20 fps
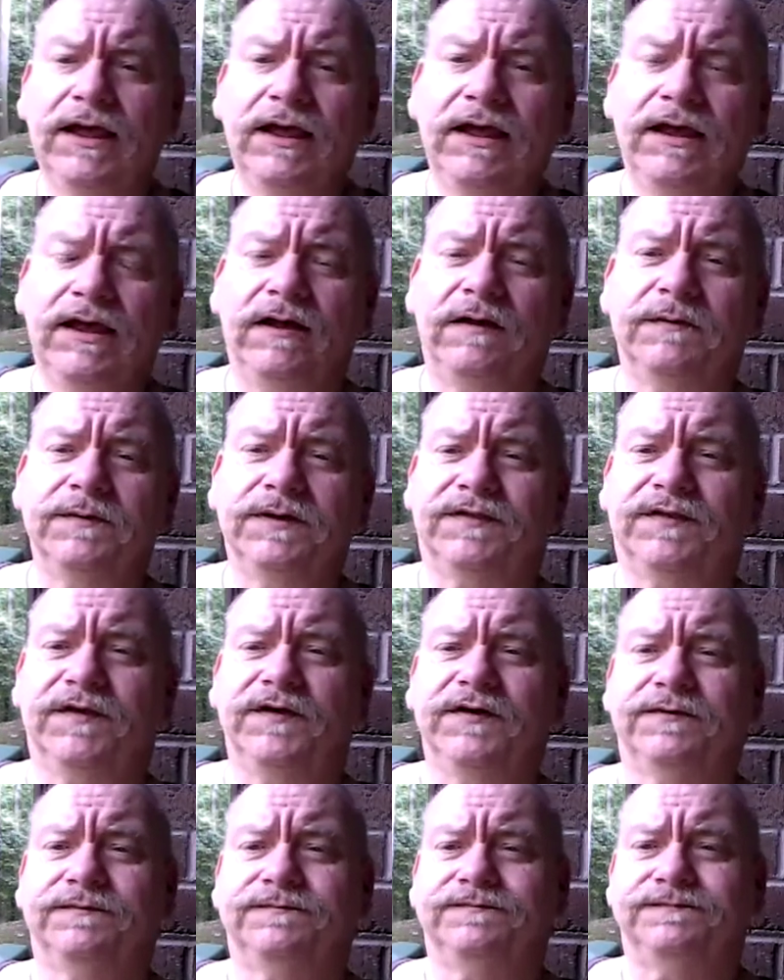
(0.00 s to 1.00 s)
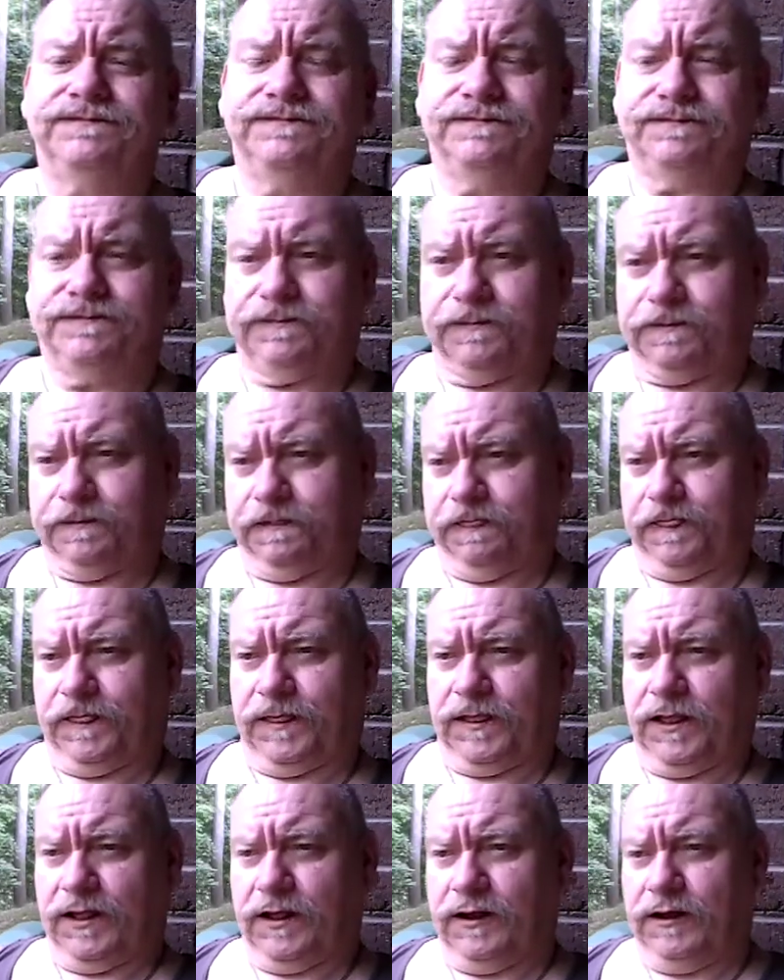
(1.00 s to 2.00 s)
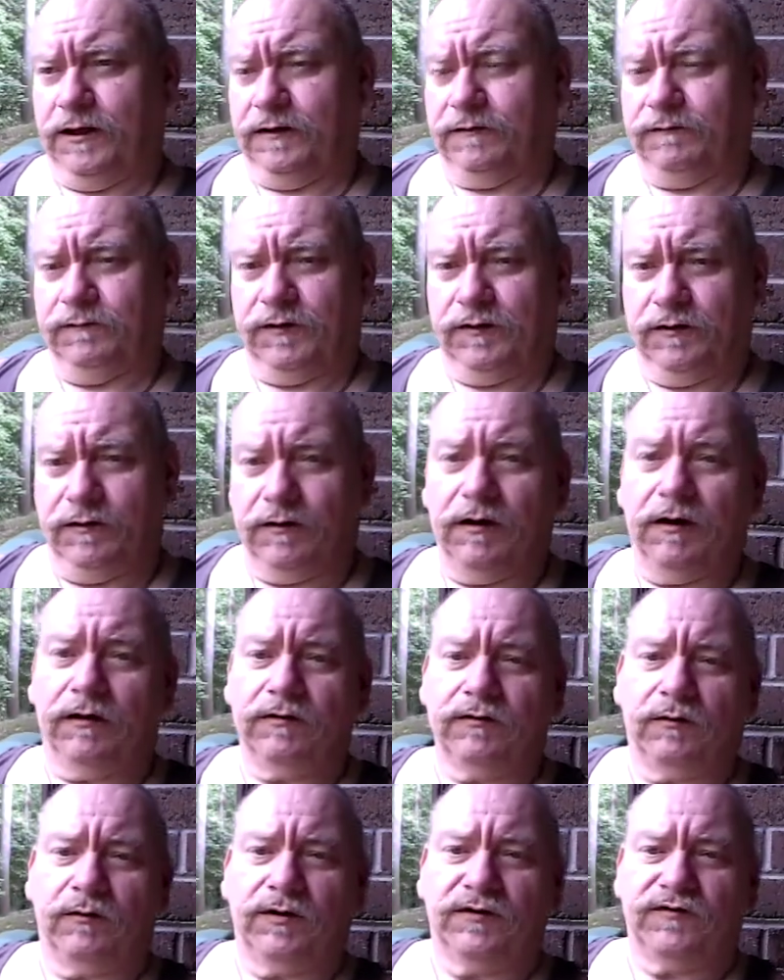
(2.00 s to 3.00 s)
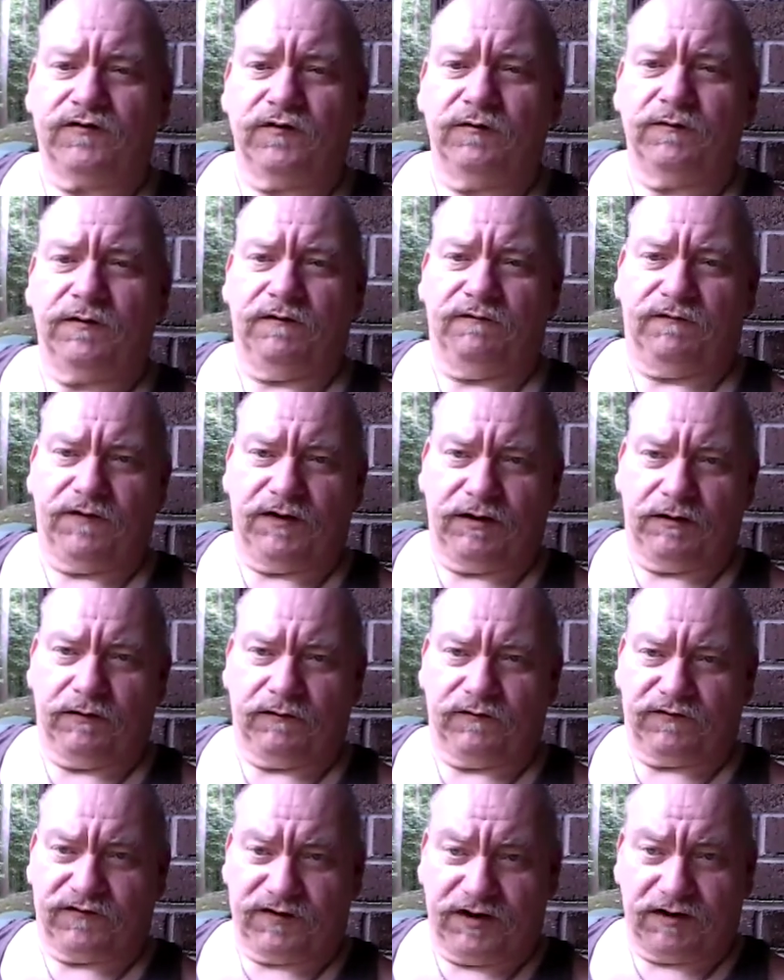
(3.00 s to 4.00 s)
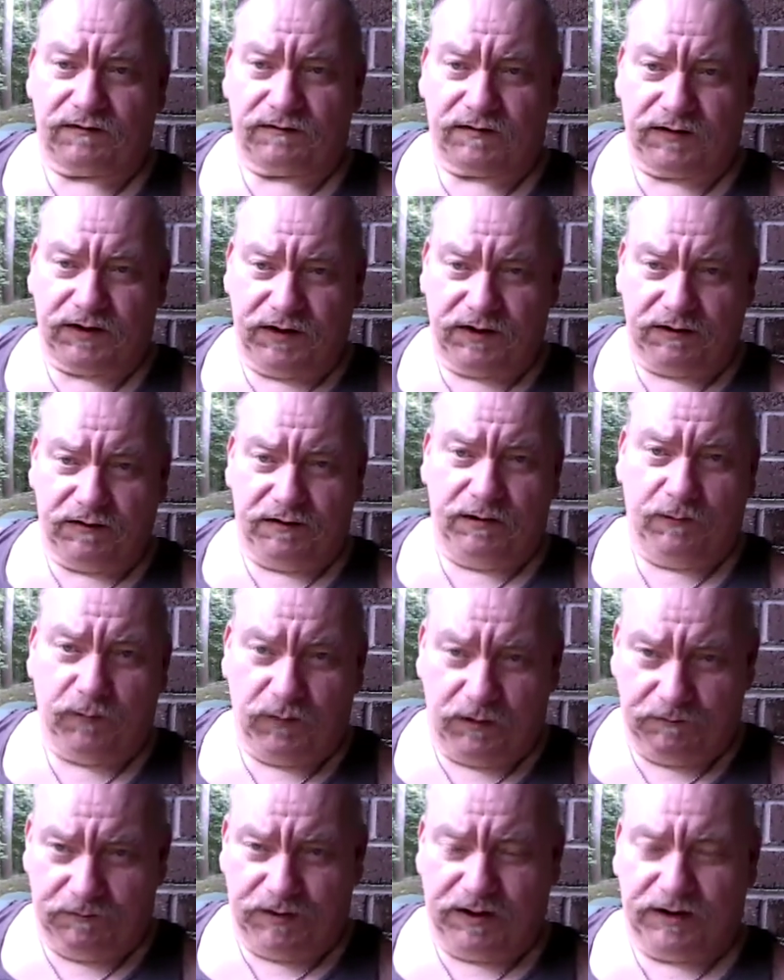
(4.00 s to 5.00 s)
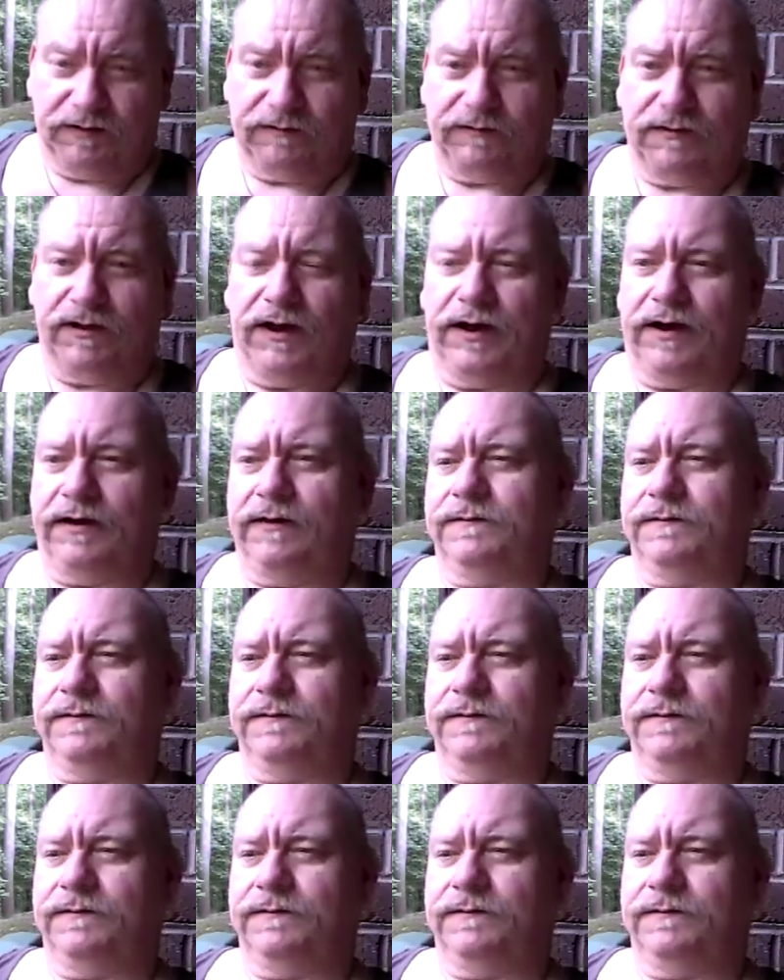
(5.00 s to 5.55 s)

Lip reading: Apparently I'm thinking, and y'all know I shoot my videos generally in one big day.